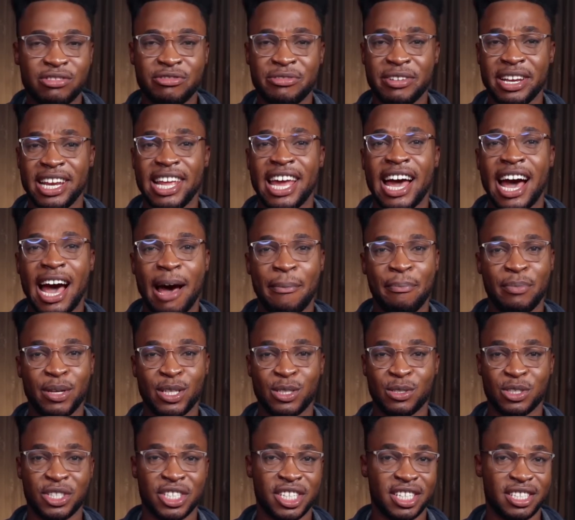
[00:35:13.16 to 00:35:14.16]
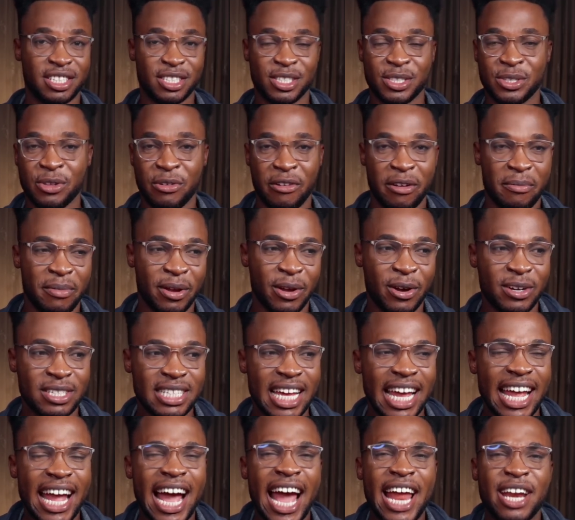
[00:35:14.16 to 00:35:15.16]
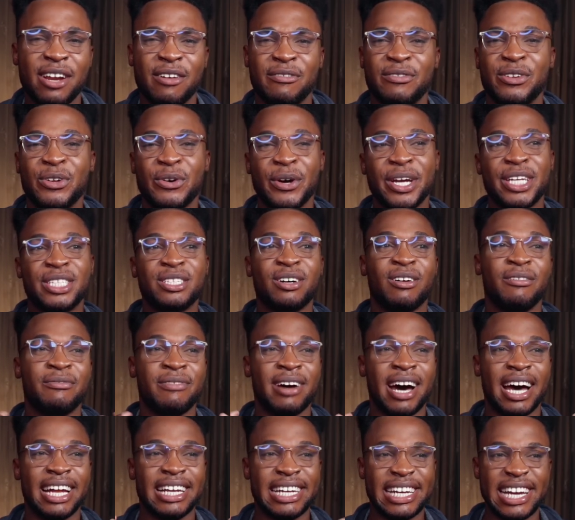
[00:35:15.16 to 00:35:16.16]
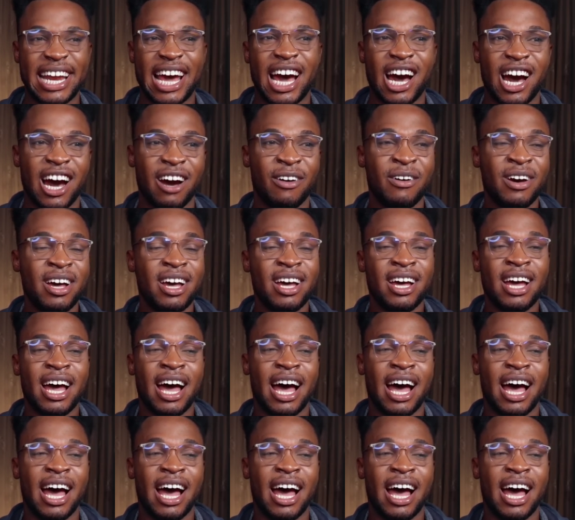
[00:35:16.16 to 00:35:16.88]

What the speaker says: was really happy to share the story because I kind of know it offhand now,